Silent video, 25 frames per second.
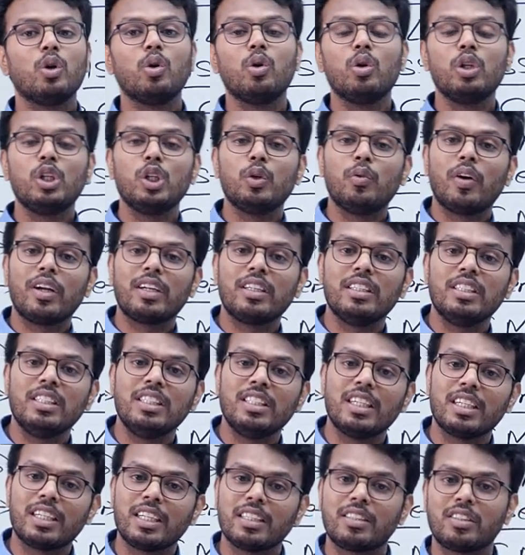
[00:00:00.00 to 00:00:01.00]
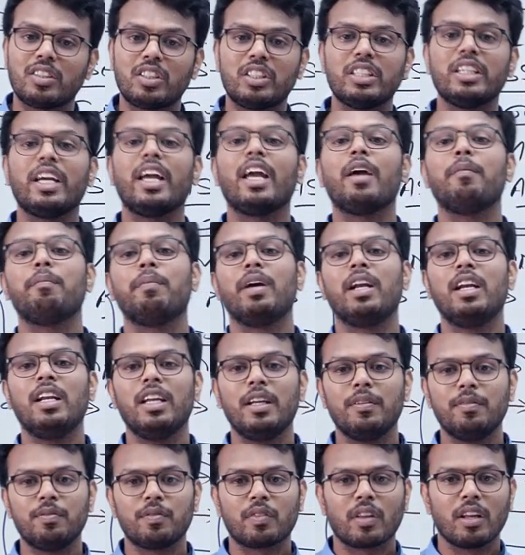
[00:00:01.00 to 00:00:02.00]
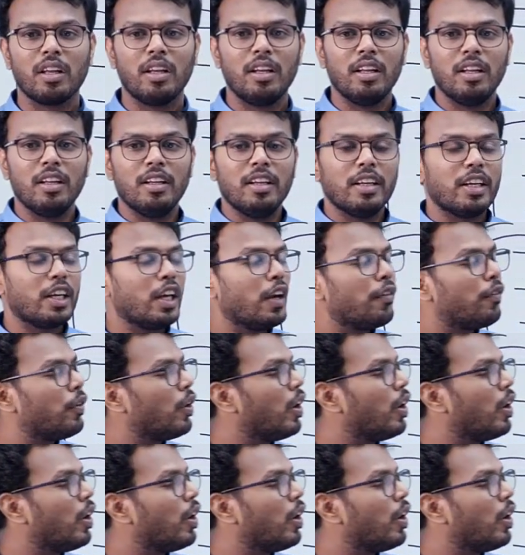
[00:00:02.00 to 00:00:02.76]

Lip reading: to your nearest MLA. If